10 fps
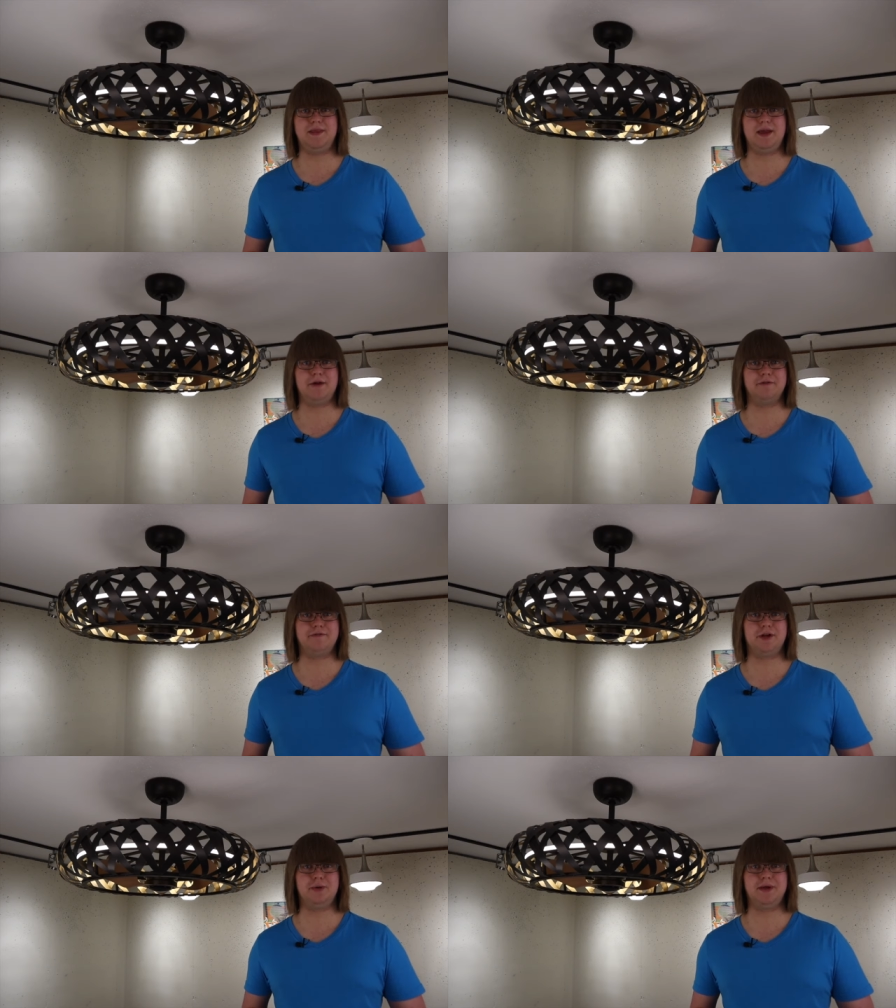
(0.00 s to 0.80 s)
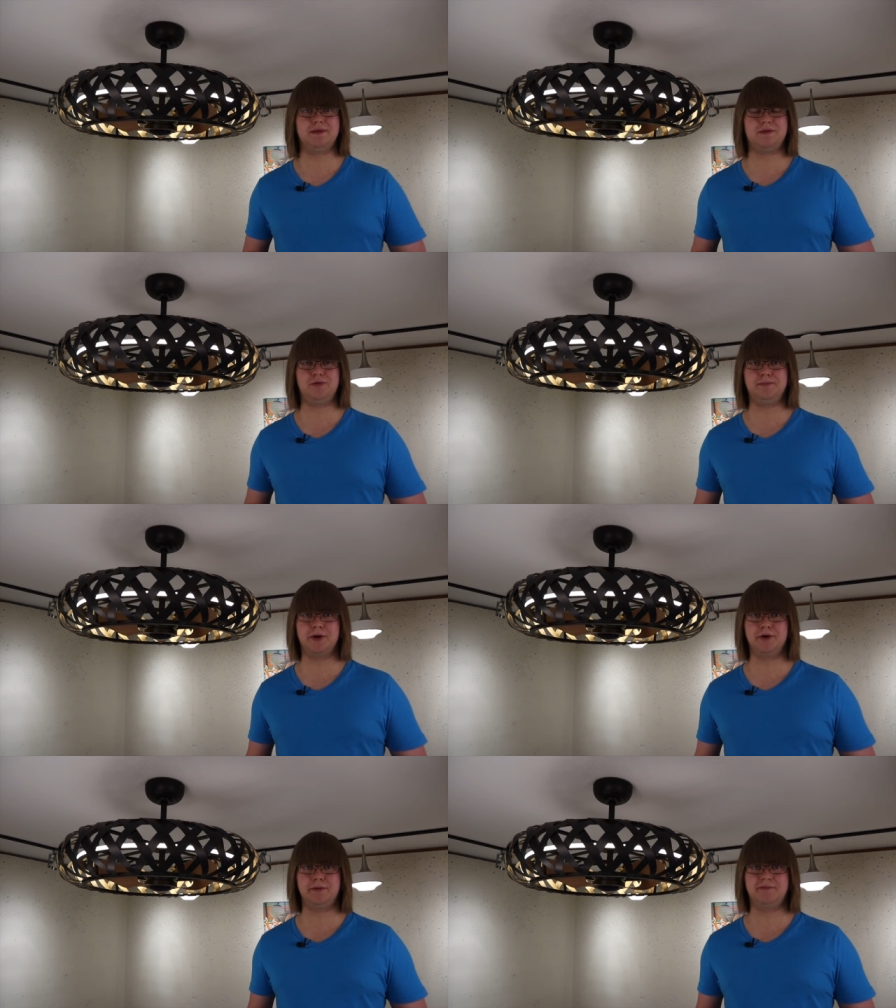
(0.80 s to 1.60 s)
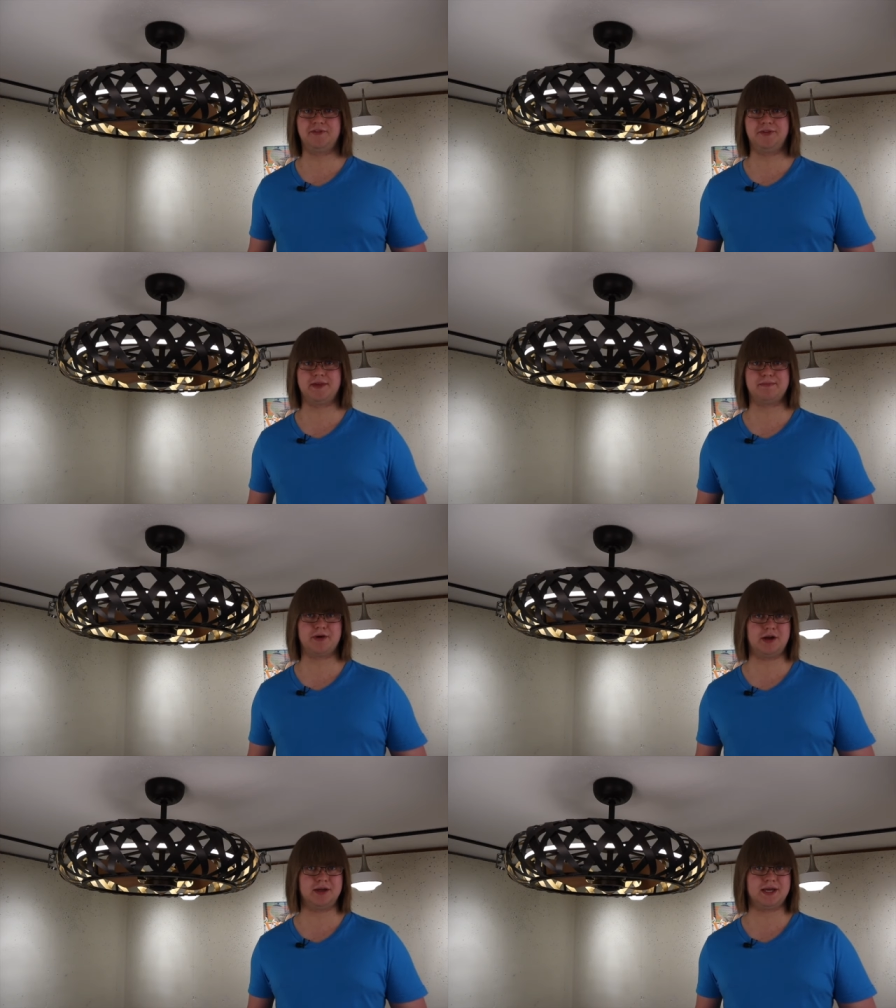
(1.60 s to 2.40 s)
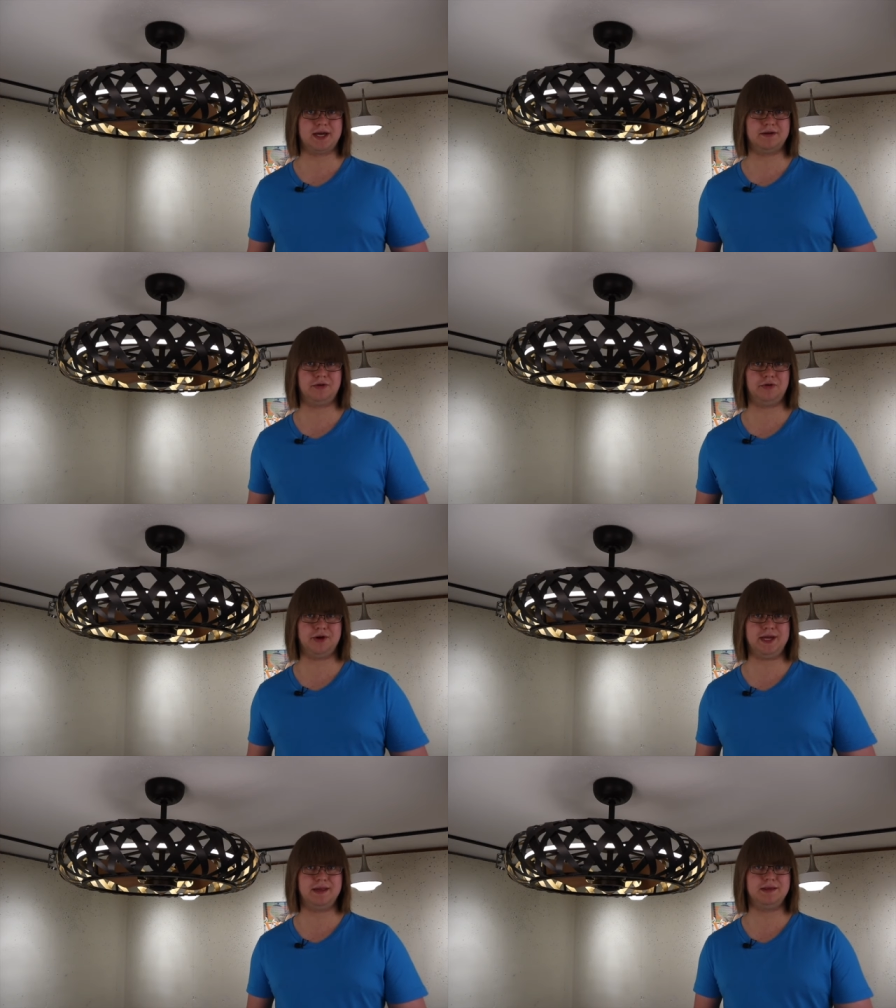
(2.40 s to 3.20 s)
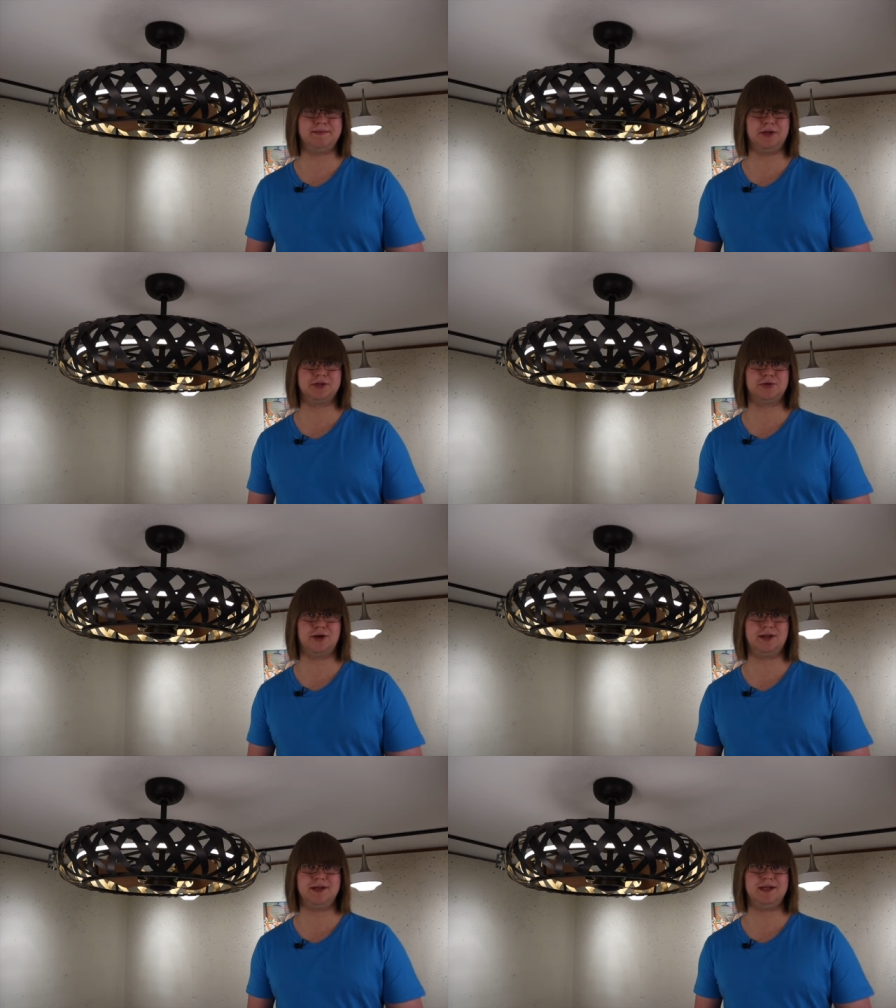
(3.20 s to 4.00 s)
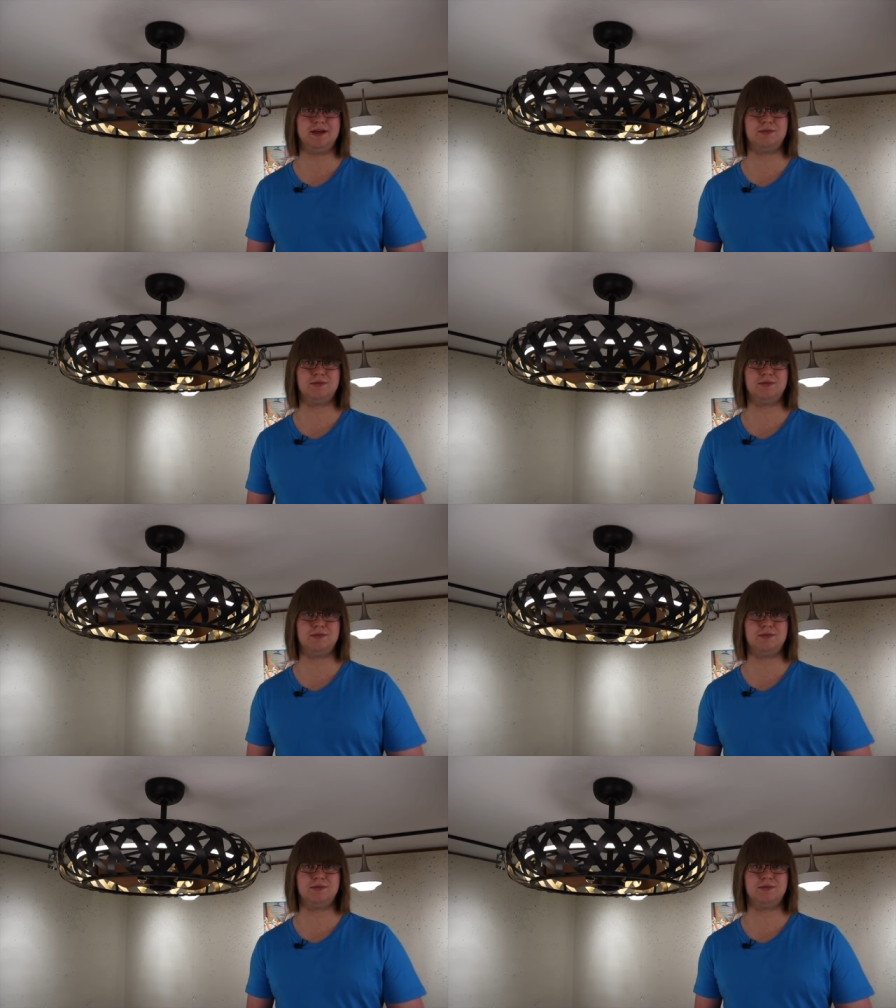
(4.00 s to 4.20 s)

The airflow is superb for this product category and the build quality